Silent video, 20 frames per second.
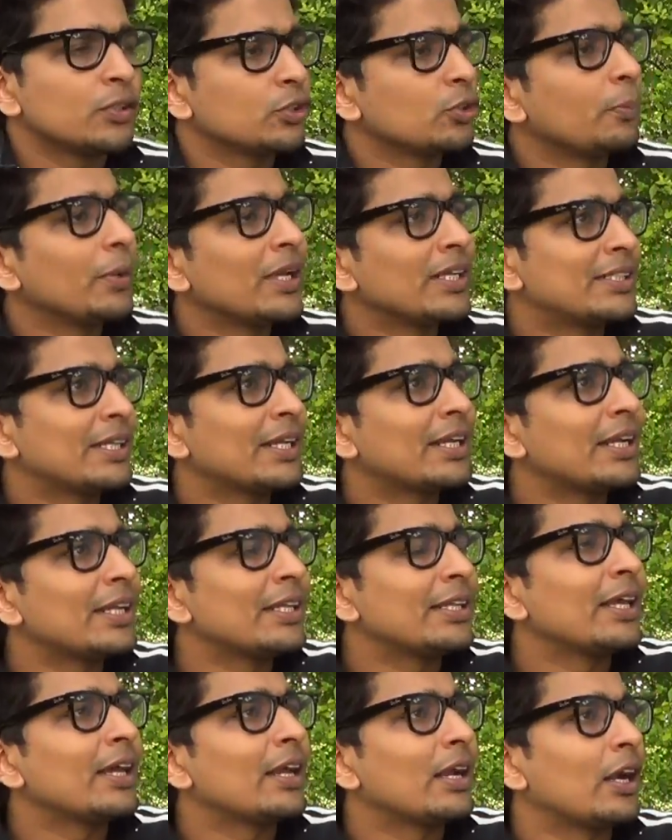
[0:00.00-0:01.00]
So basically
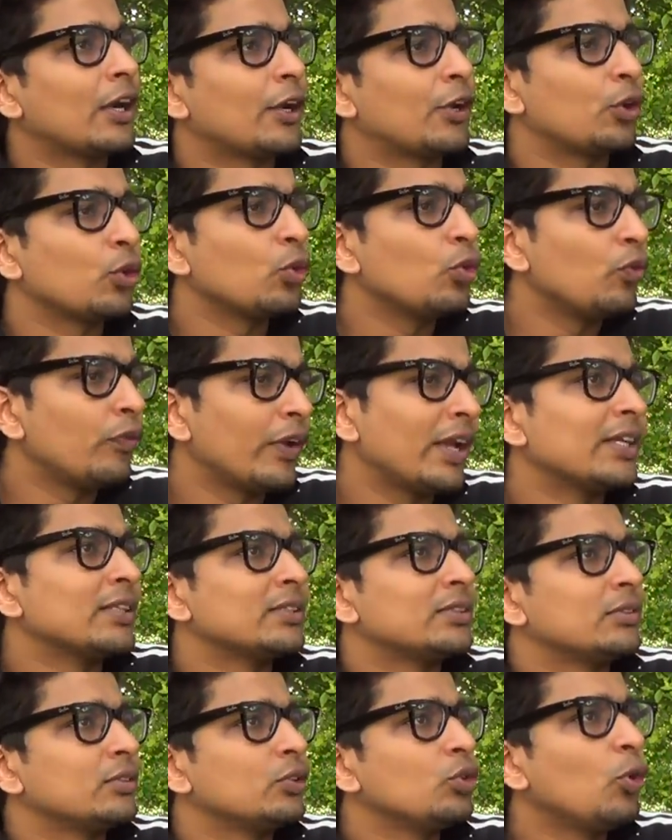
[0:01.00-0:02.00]
there are
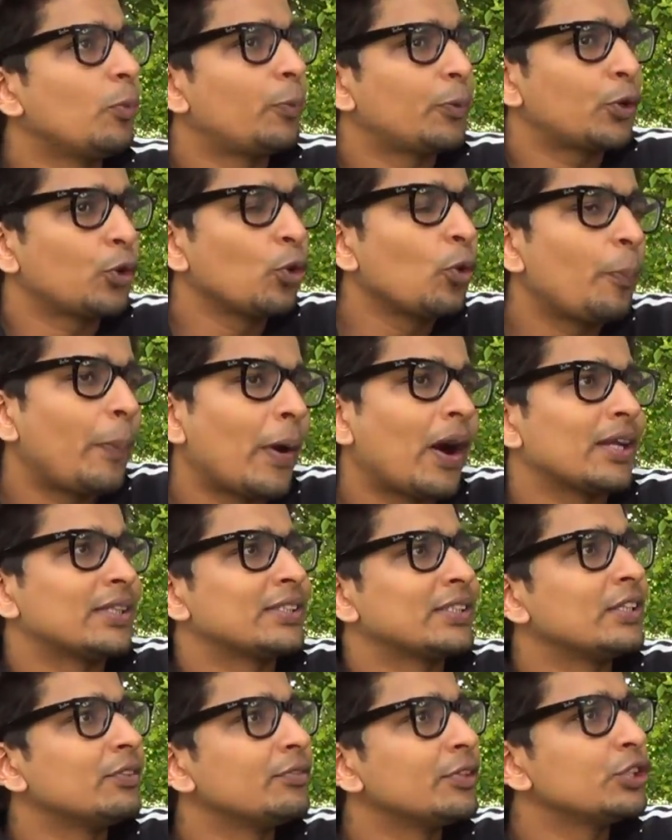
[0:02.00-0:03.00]
two
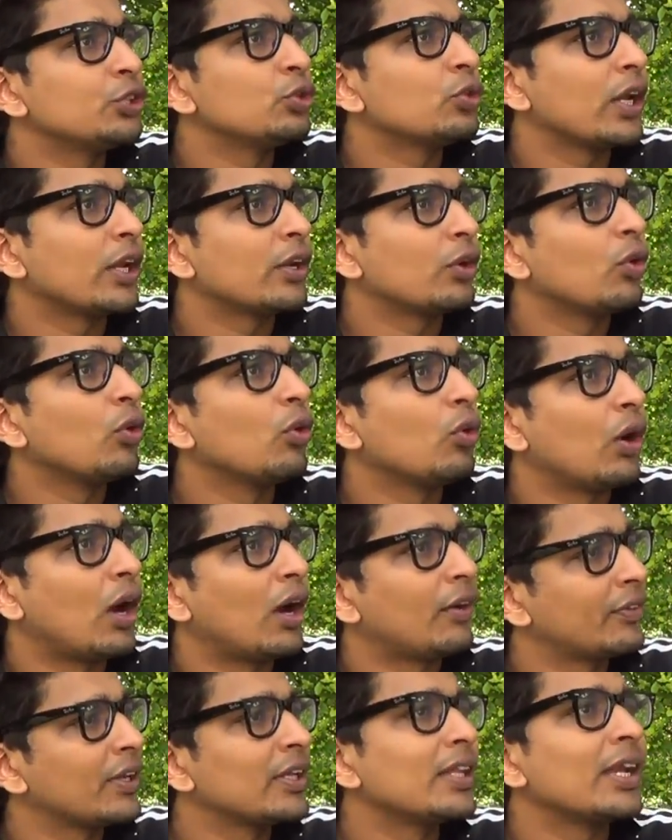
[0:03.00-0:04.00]
paths in which you can go
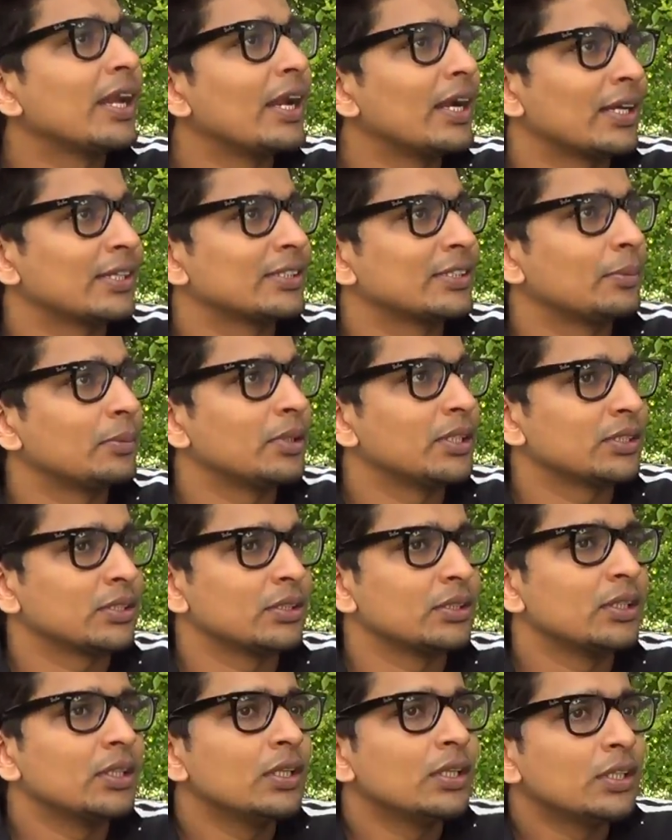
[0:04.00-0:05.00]
after the GATE
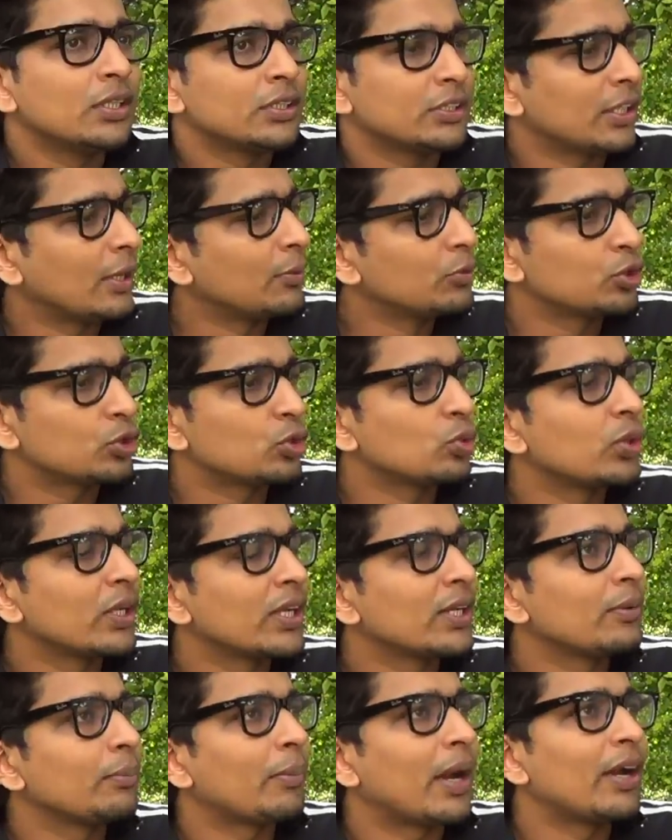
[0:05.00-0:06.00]
examination. Some
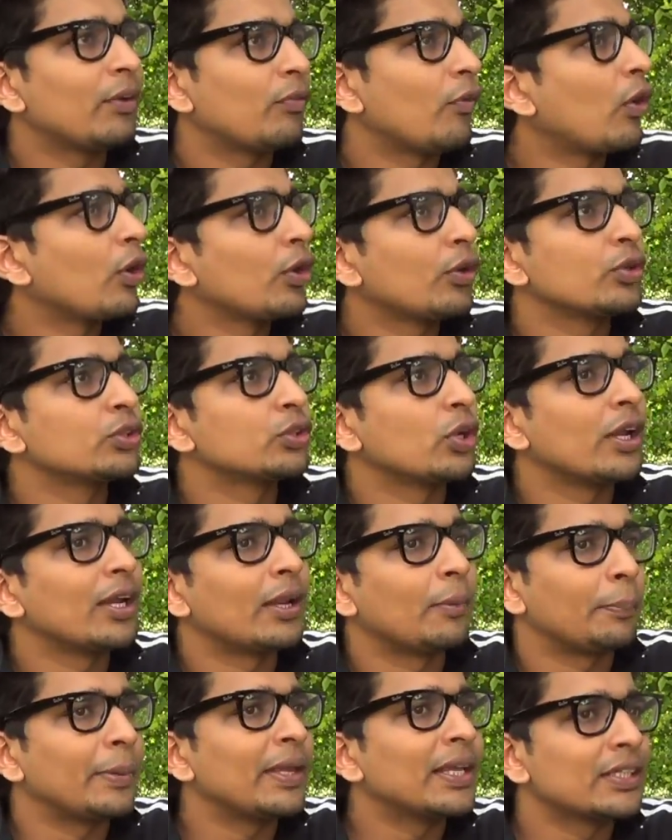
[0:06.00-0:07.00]
student might want to join
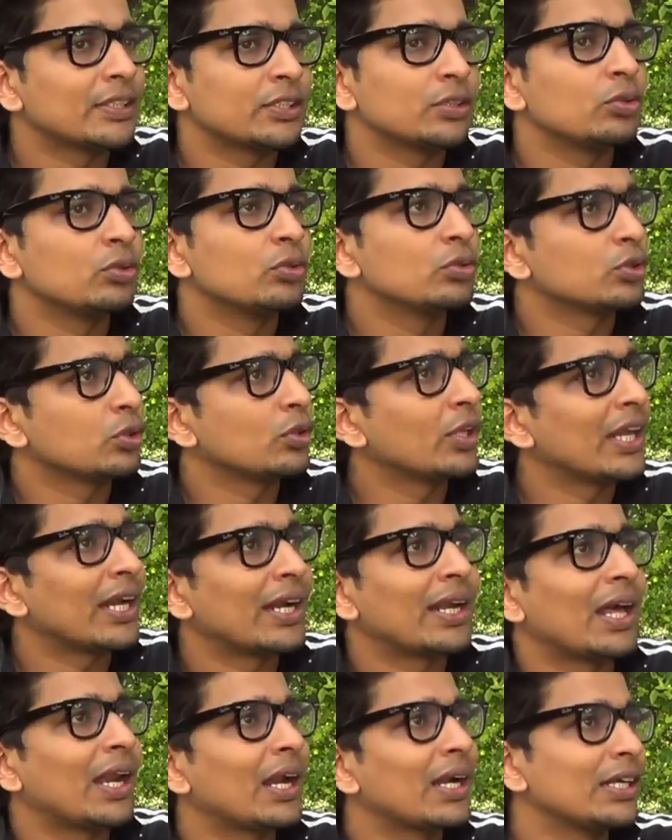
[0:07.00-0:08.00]
a PSU, so they can
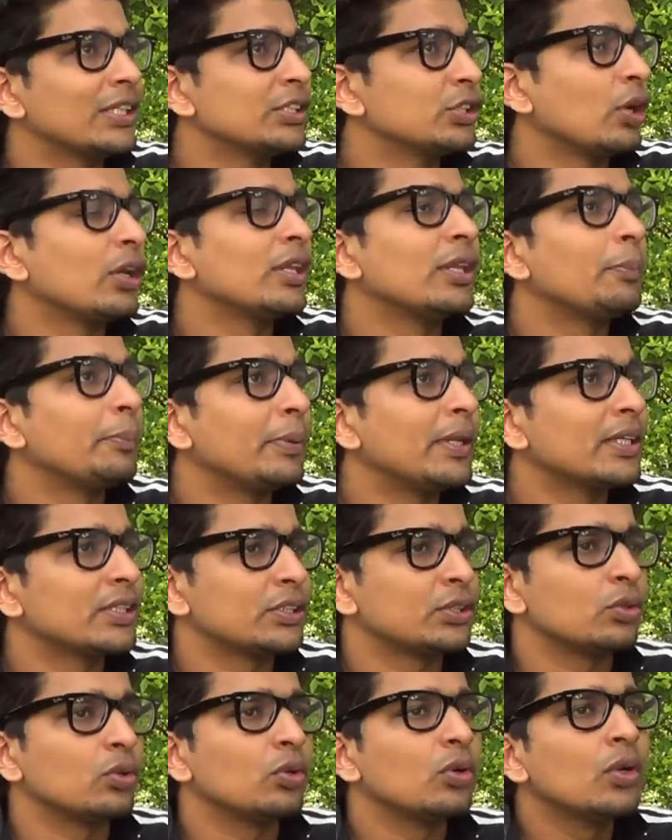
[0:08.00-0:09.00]
directly join the
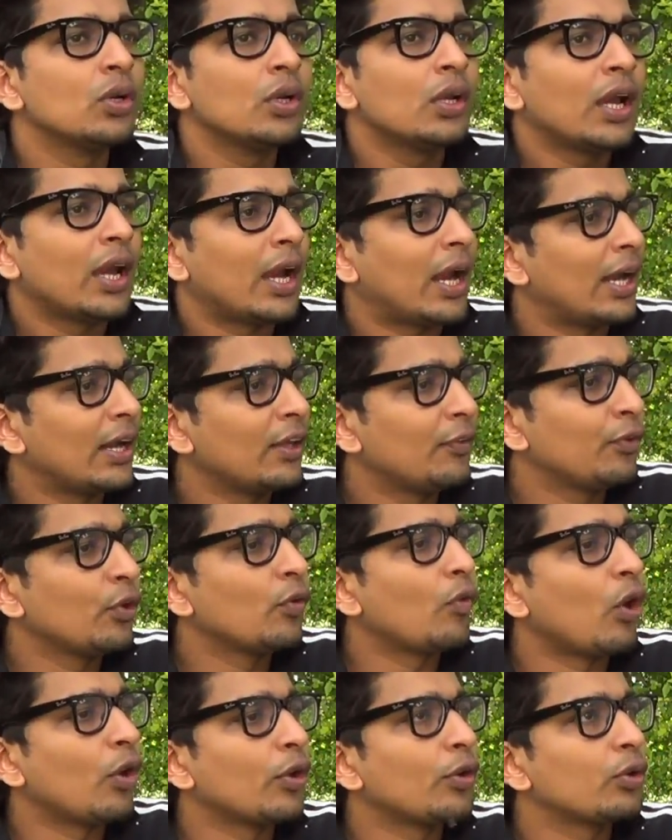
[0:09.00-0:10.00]
PSU. And if you
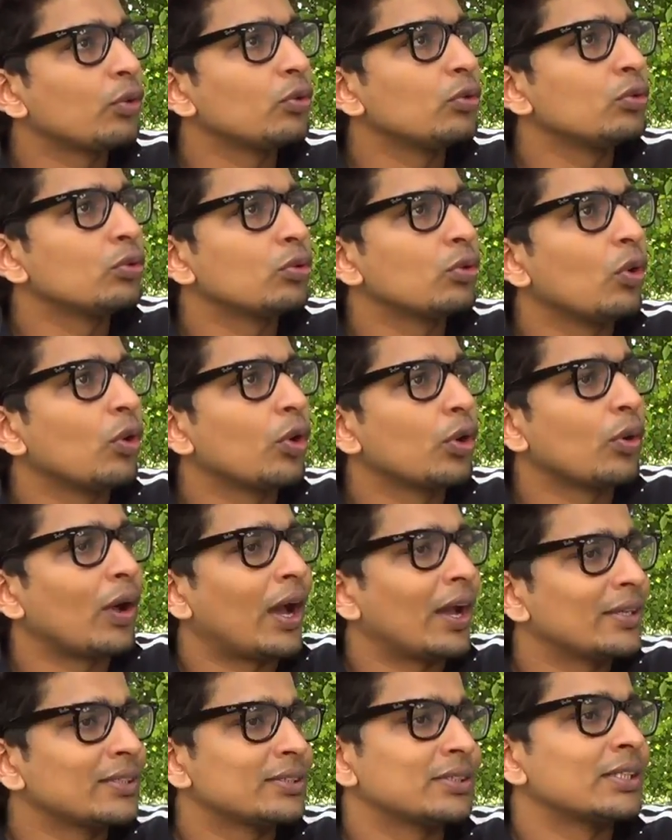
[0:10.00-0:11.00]
want to go to
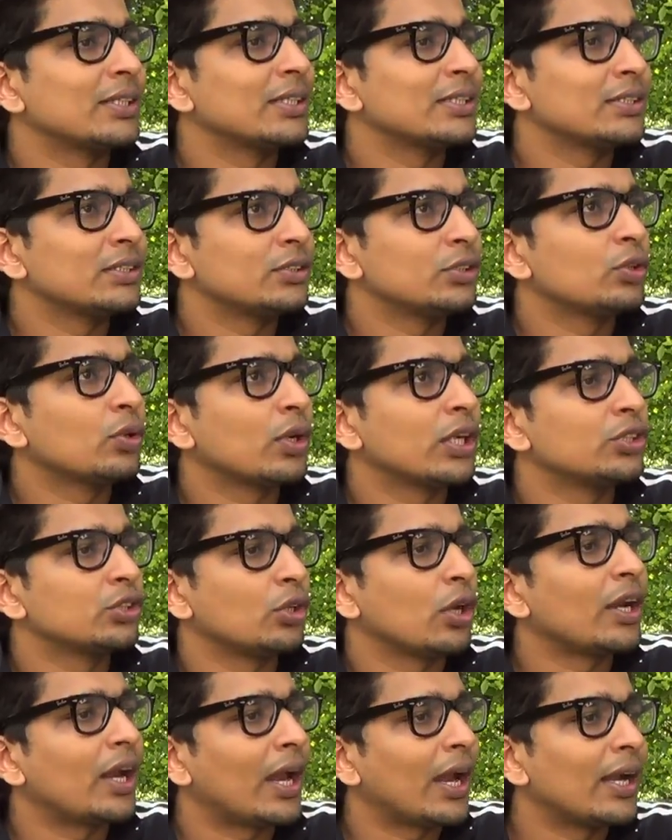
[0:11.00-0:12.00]
higher studies, you can
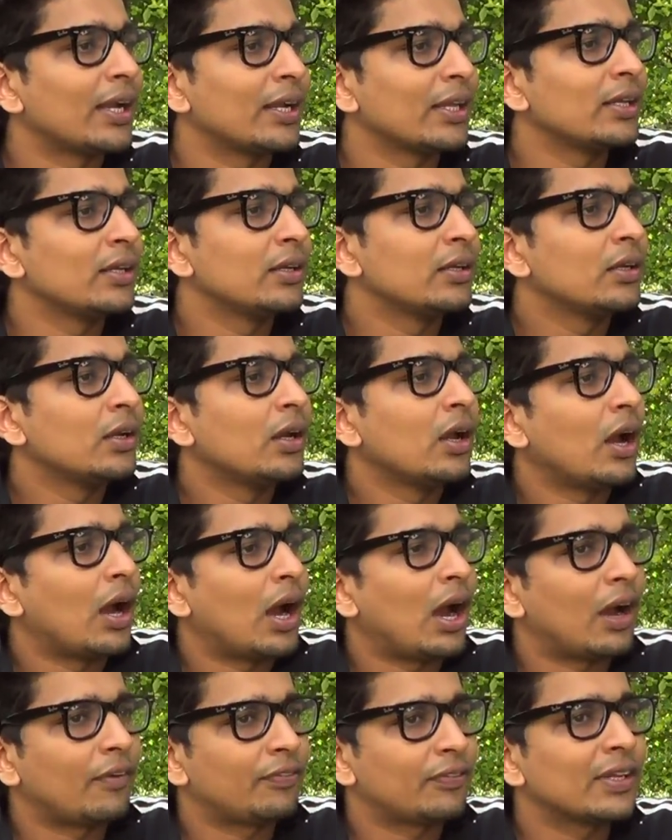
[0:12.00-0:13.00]
join IIT.
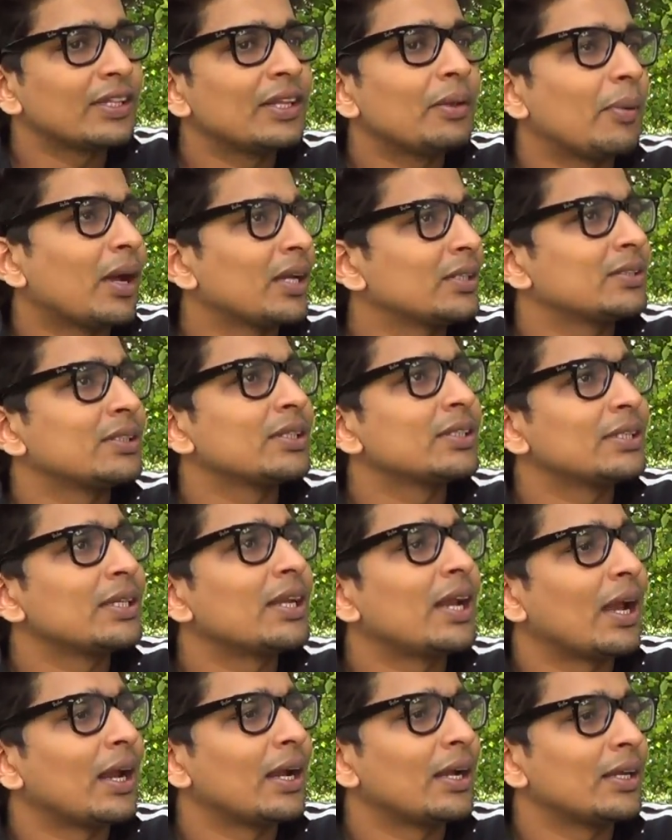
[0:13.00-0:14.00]
After the masters in
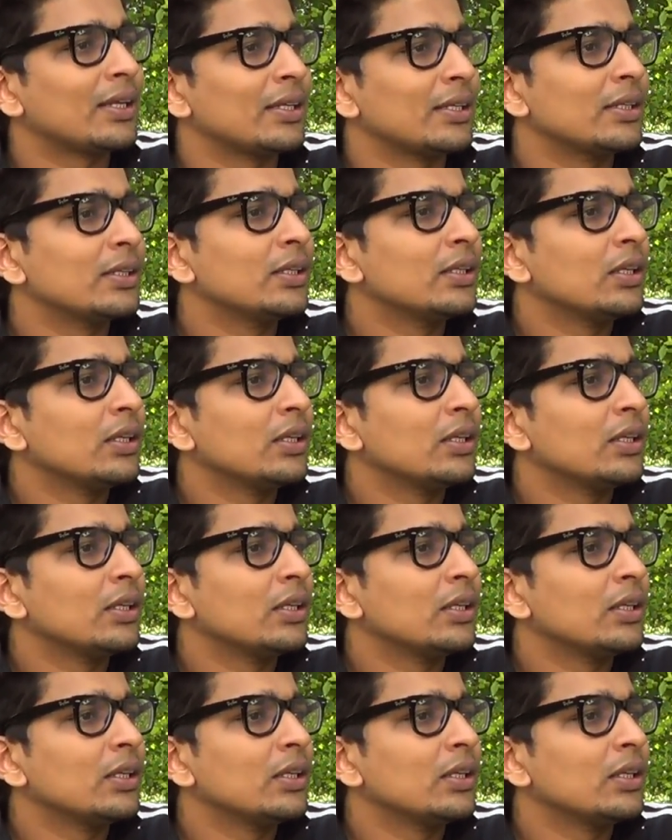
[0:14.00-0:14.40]
IIT,